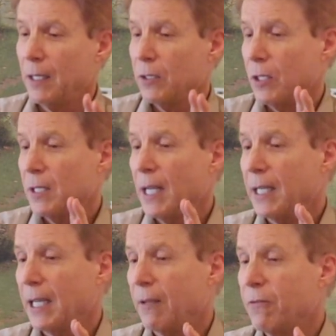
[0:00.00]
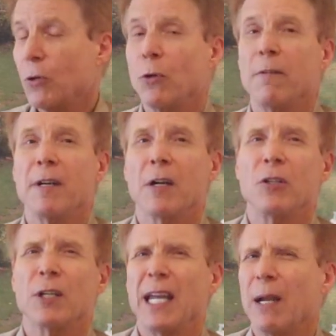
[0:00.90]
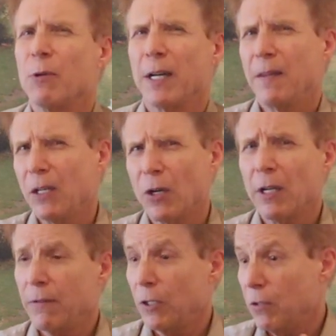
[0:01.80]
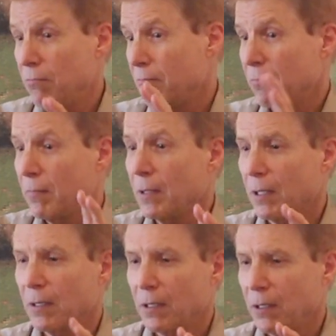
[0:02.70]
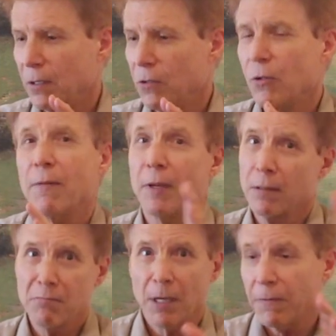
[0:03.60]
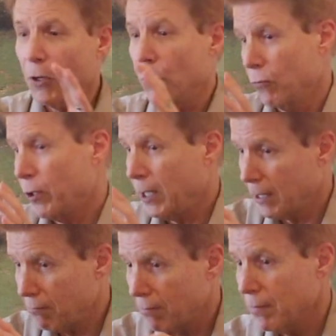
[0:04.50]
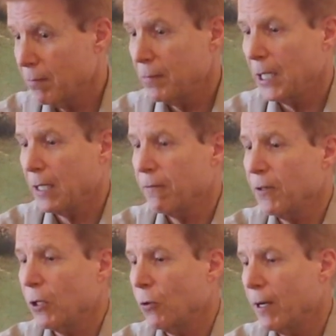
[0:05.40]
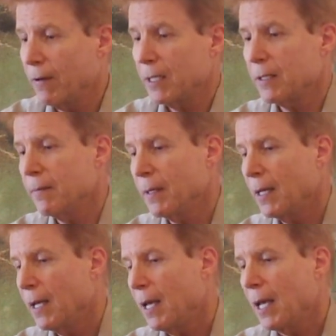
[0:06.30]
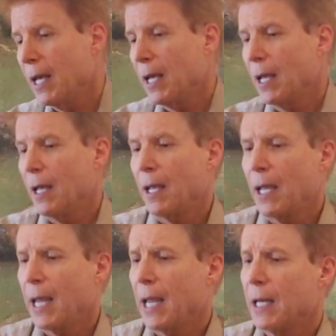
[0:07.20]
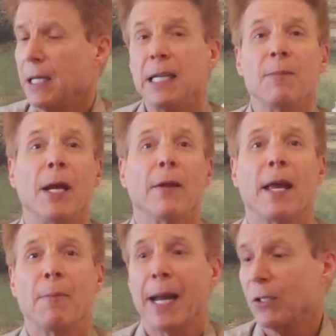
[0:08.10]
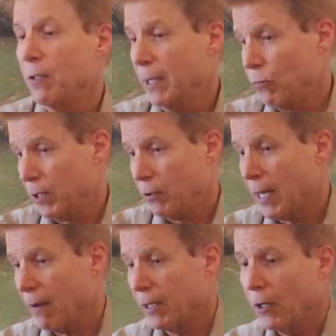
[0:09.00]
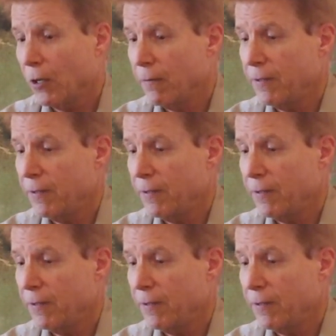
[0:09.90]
to take a photo of it on your camera. I think all of you do have a phone where you can take a photo of it, and email that back to me when you have it all